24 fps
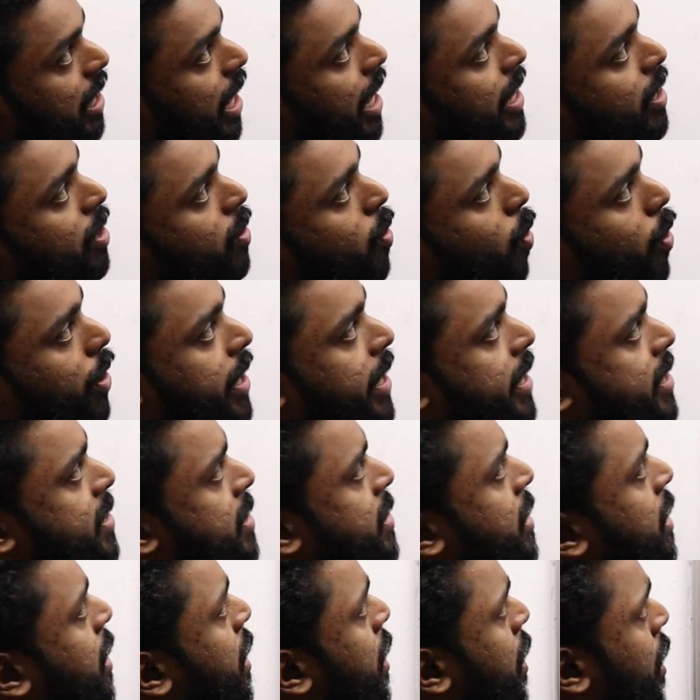that
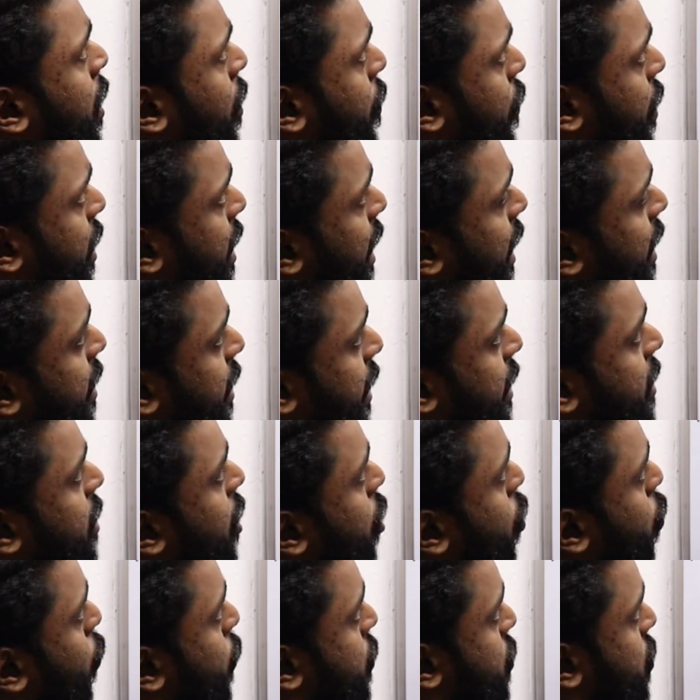context, we can read
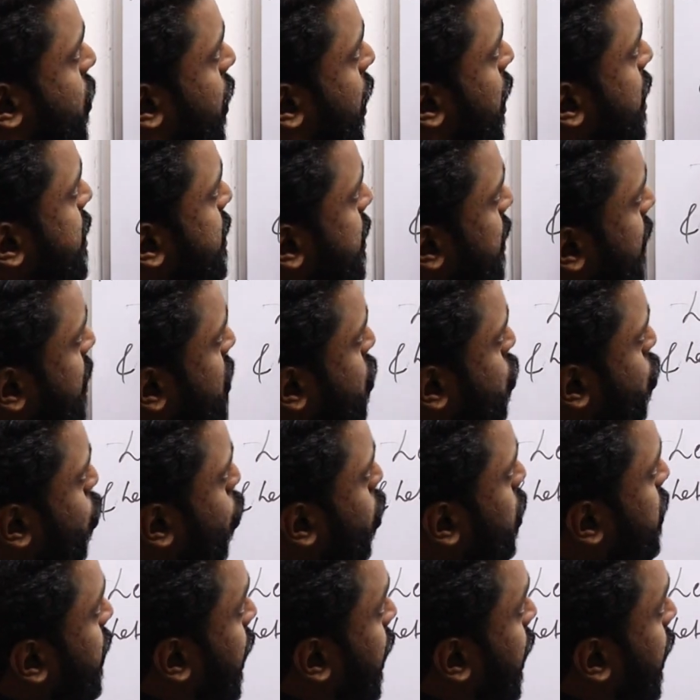the question as, in a school